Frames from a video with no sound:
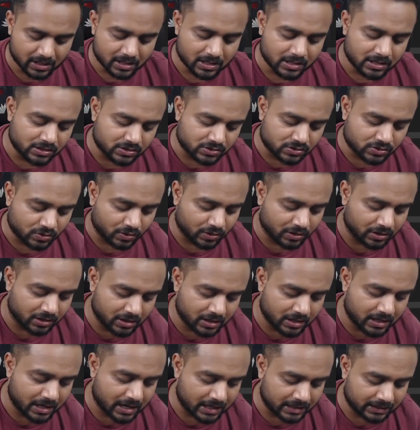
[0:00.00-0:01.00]
So
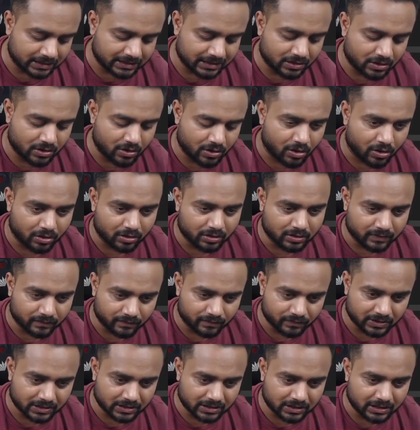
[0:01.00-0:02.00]
here I can call
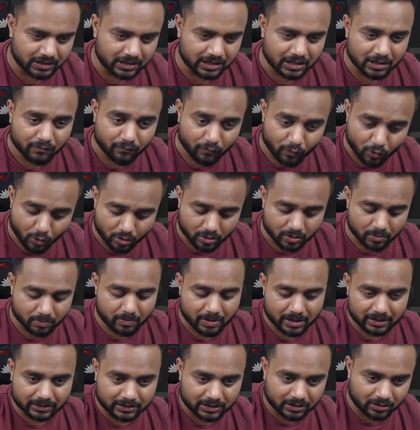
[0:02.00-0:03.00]
the invoke
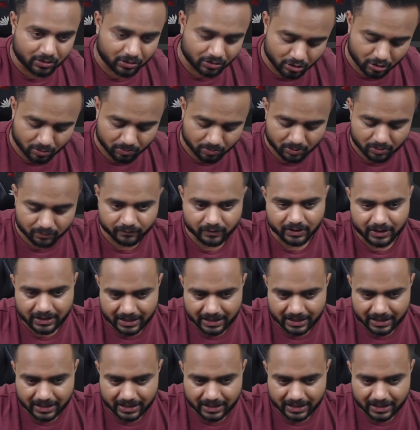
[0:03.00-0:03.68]
method on top of it,